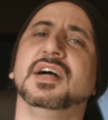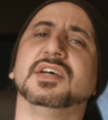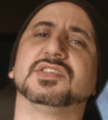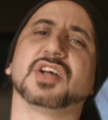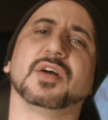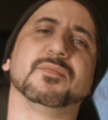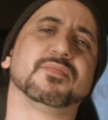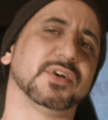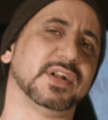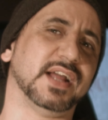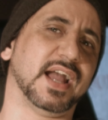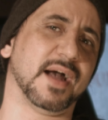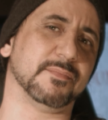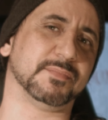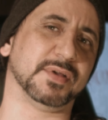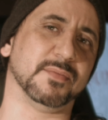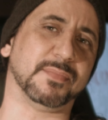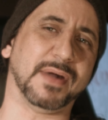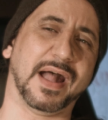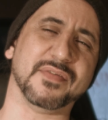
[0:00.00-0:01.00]
So pretty
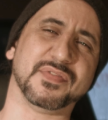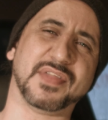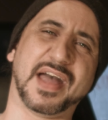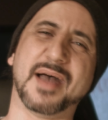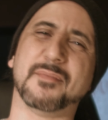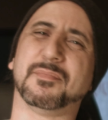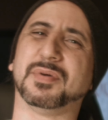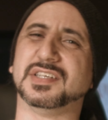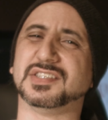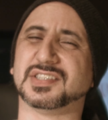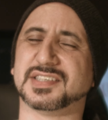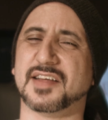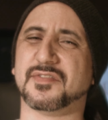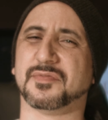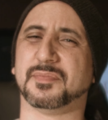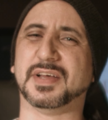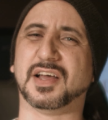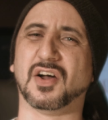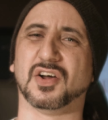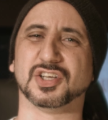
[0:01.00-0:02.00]
happy about that, but it's
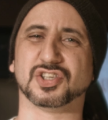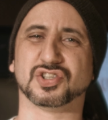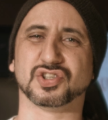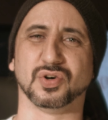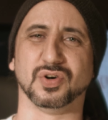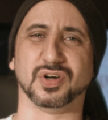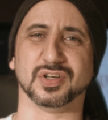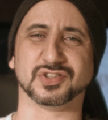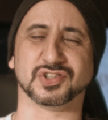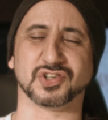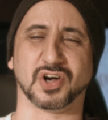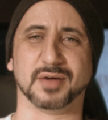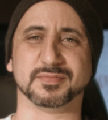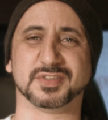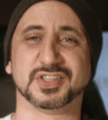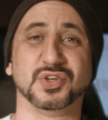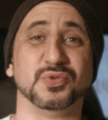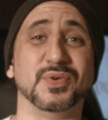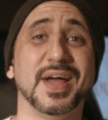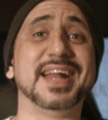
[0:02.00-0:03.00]
left me kind of short on time
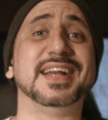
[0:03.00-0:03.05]
to do